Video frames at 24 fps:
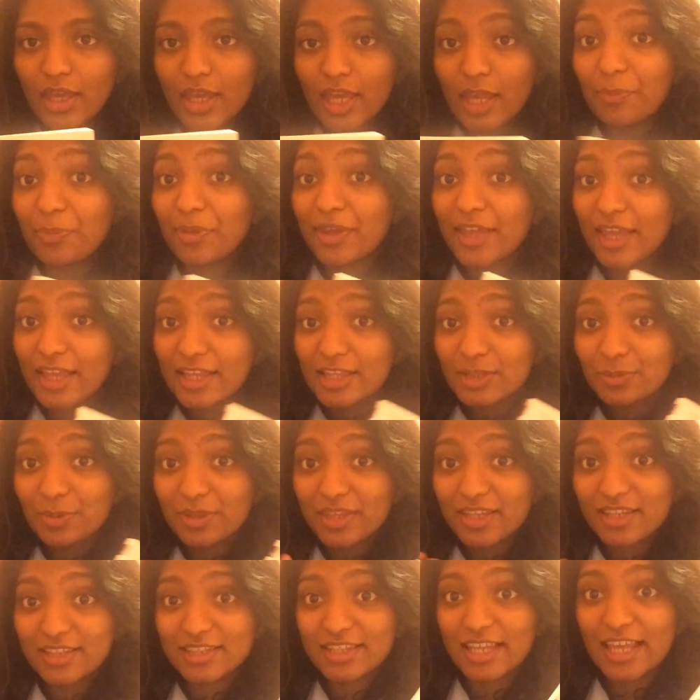It begins
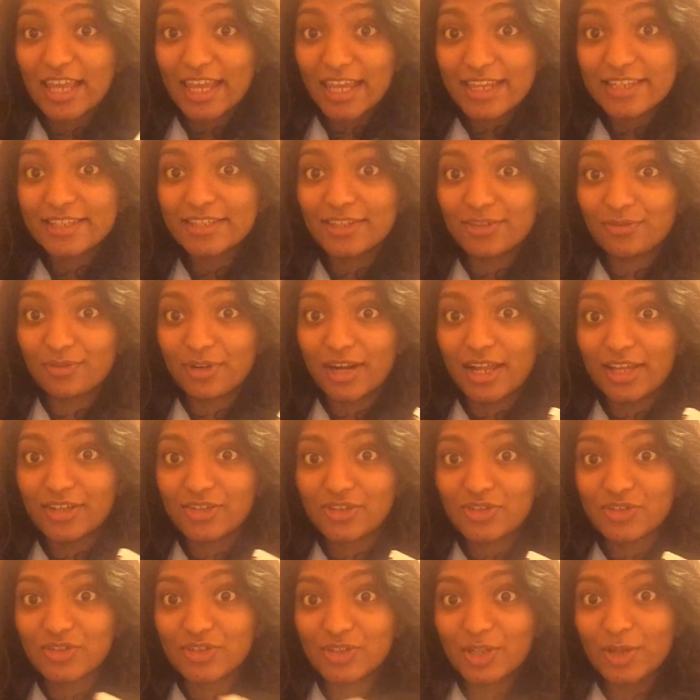with his heated
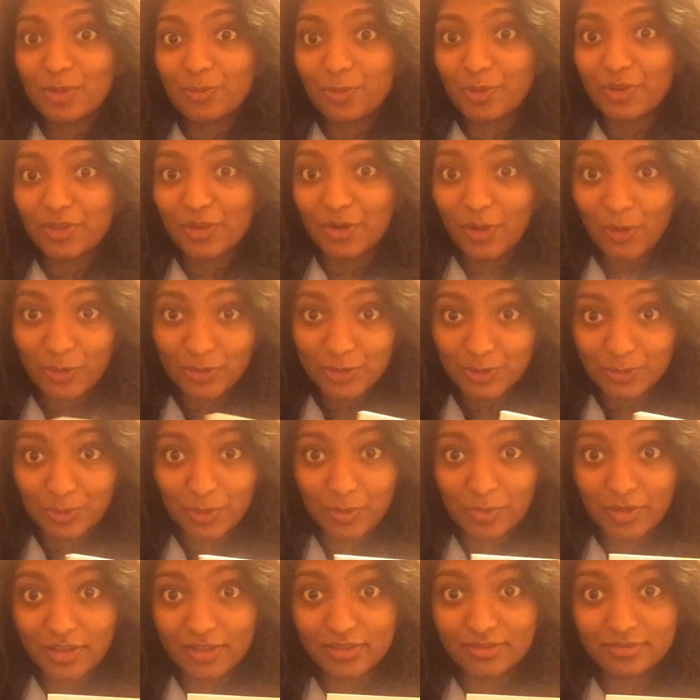relationship with an older
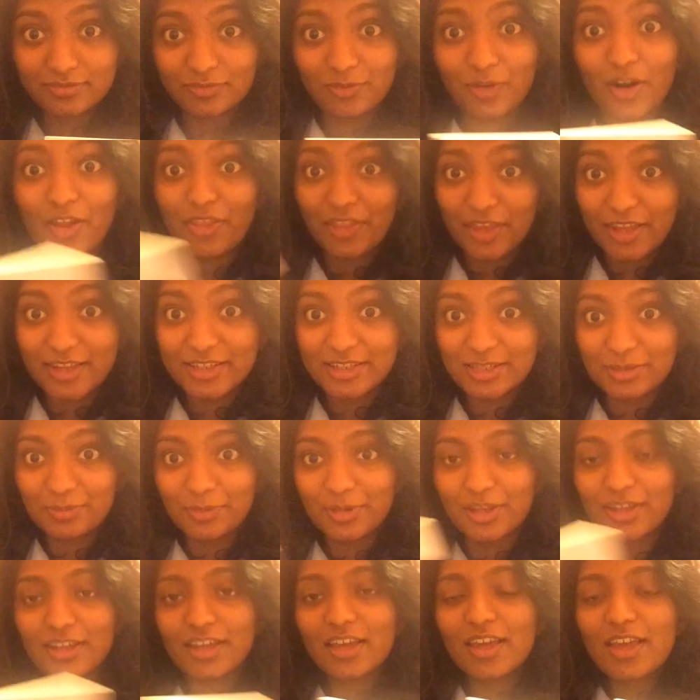woman, rather
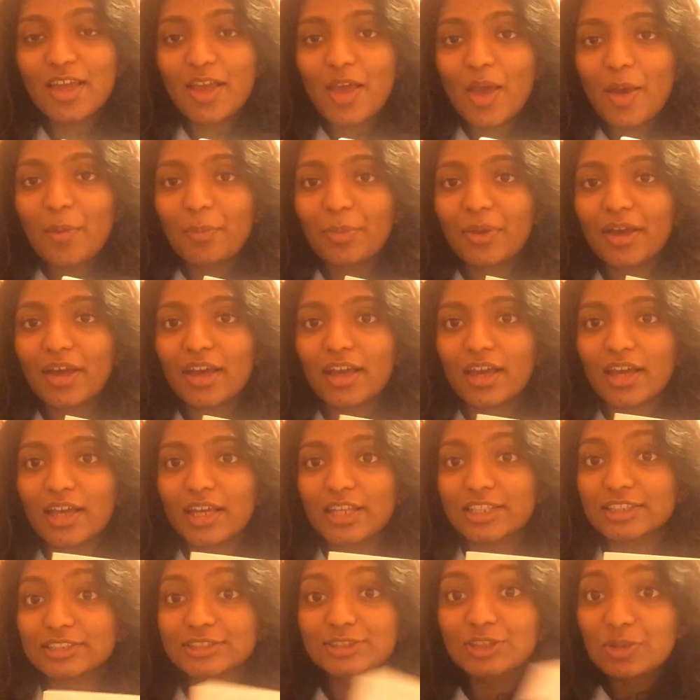intimate, but
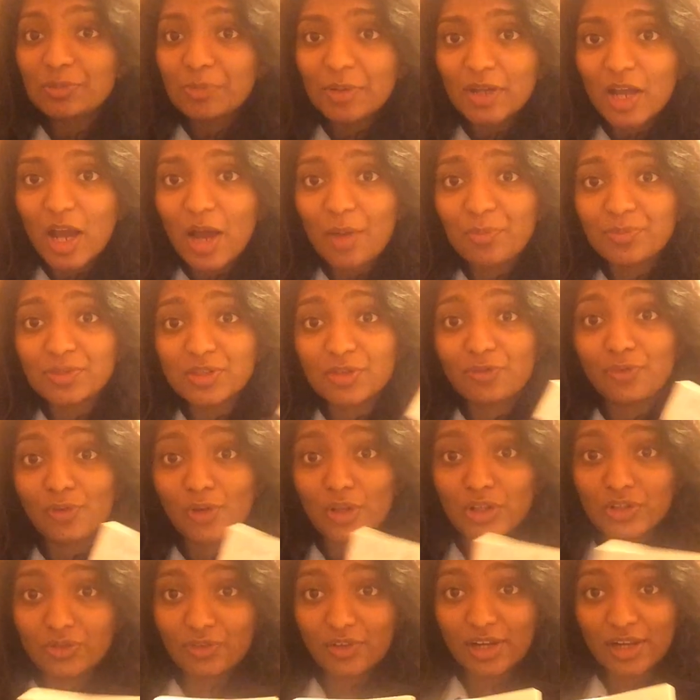it soon becomes a
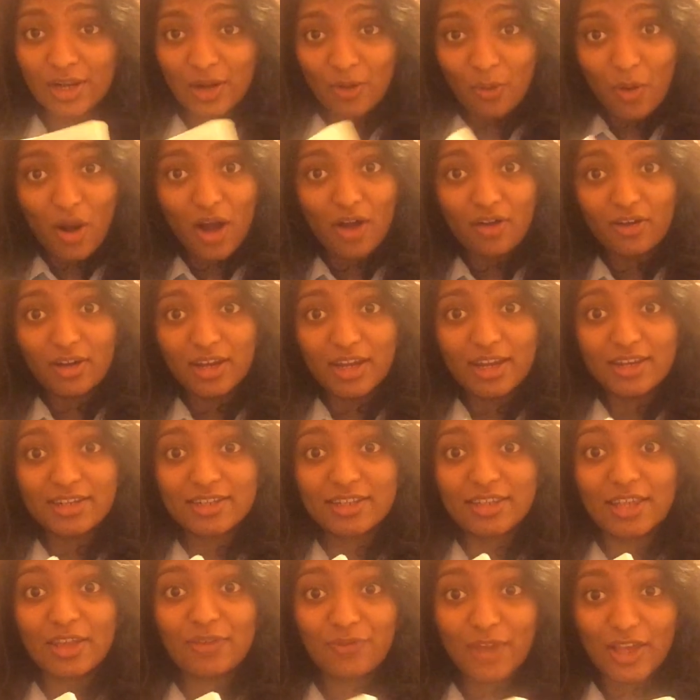philosophical inquiry
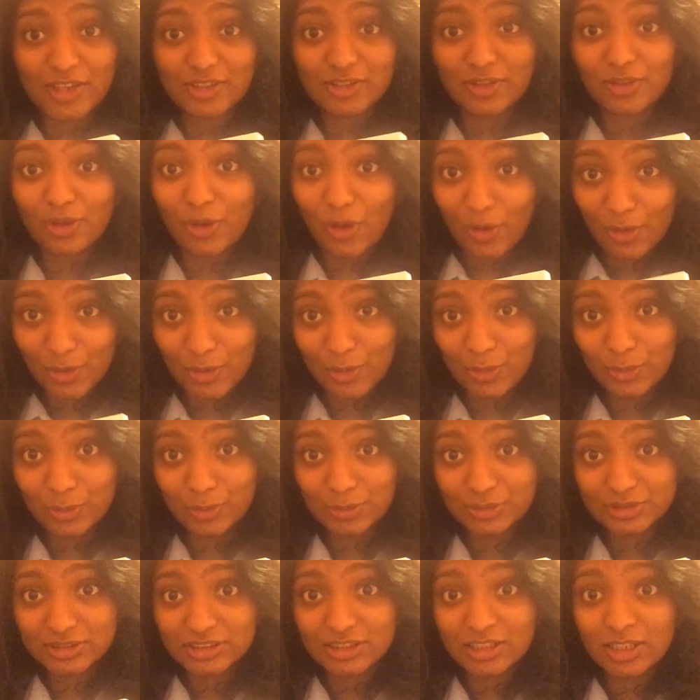into the effects of the
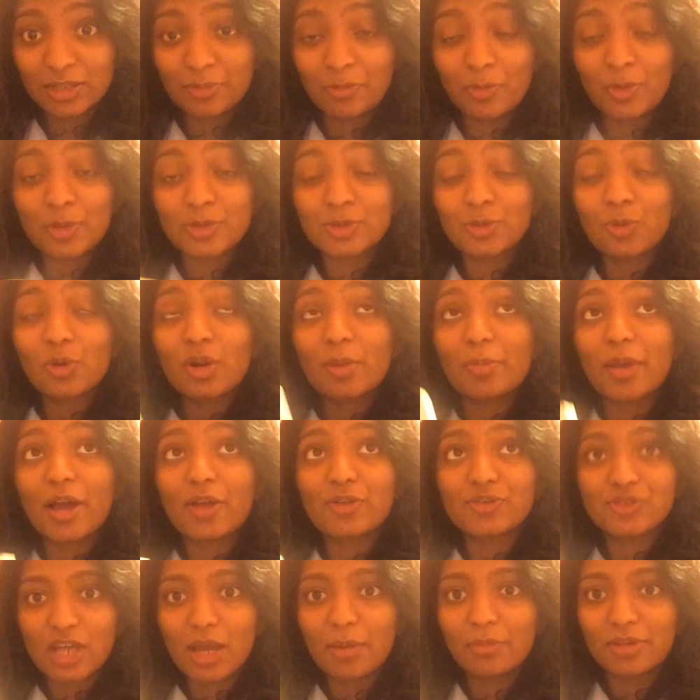Holocaust, and it was all
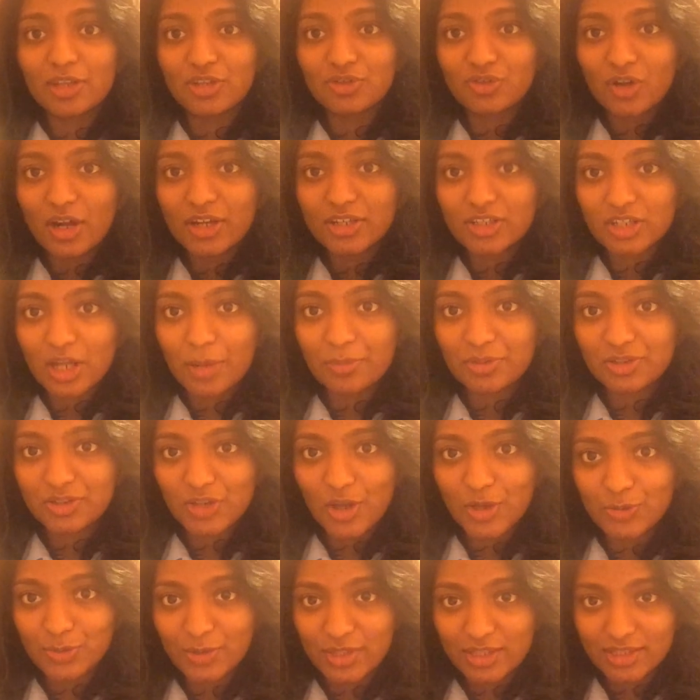about Germany trying to come to
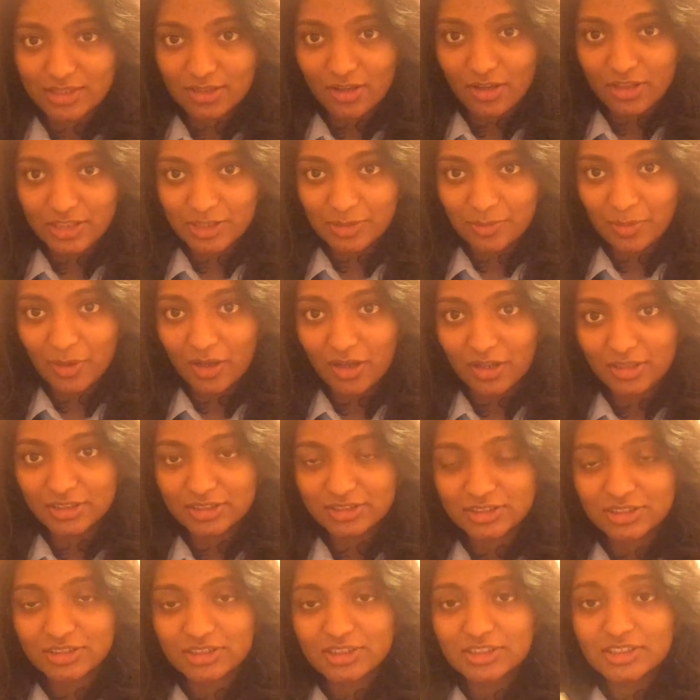terms with its Nazi
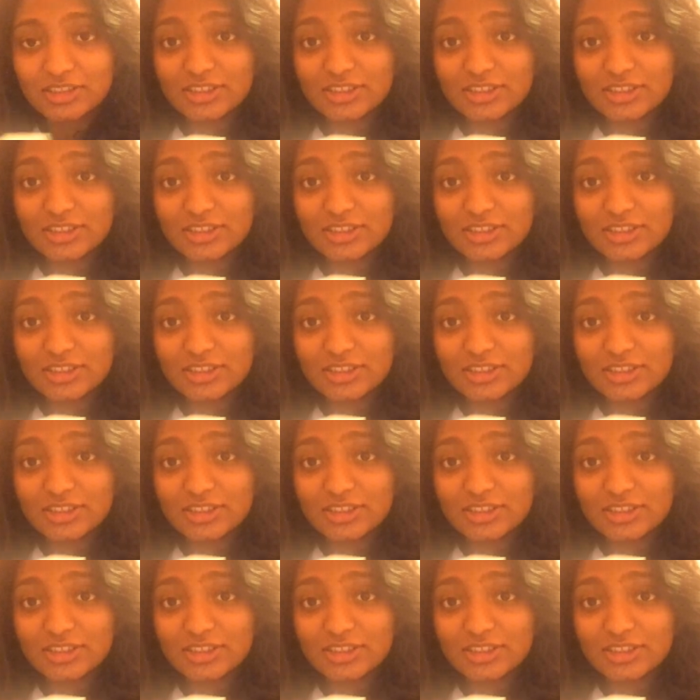past.